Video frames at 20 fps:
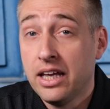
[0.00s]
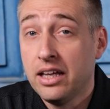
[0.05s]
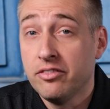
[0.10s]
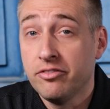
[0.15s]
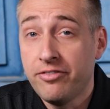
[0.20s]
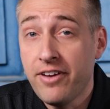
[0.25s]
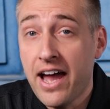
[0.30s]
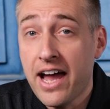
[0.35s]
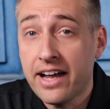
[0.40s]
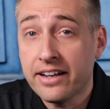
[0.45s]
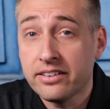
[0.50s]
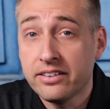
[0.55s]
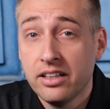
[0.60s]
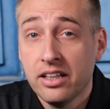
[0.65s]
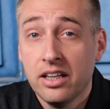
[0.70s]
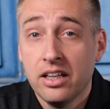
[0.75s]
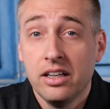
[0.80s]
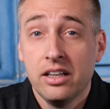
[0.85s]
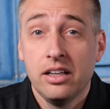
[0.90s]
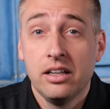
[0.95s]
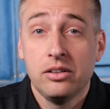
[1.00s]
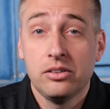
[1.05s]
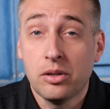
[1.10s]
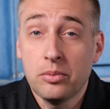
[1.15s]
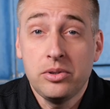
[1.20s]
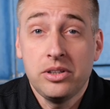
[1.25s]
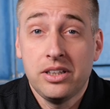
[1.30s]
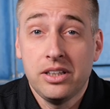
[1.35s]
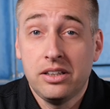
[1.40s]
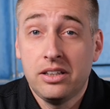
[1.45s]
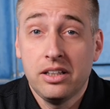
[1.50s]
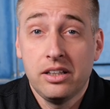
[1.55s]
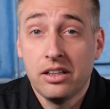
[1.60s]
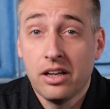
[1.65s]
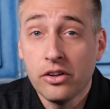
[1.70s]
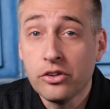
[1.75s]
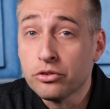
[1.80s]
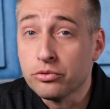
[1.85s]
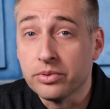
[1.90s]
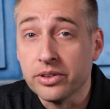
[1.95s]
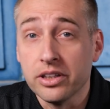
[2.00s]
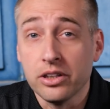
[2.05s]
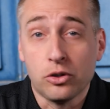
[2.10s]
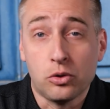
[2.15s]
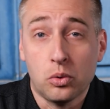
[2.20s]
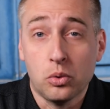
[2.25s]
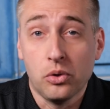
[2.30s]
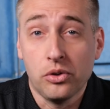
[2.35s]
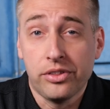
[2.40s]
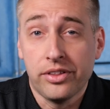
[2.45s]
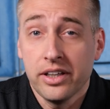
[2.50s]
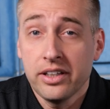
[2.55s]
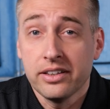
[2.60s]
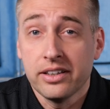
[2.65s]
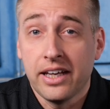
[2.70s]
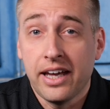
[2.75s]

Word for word: In fact, WD did another really cool thing,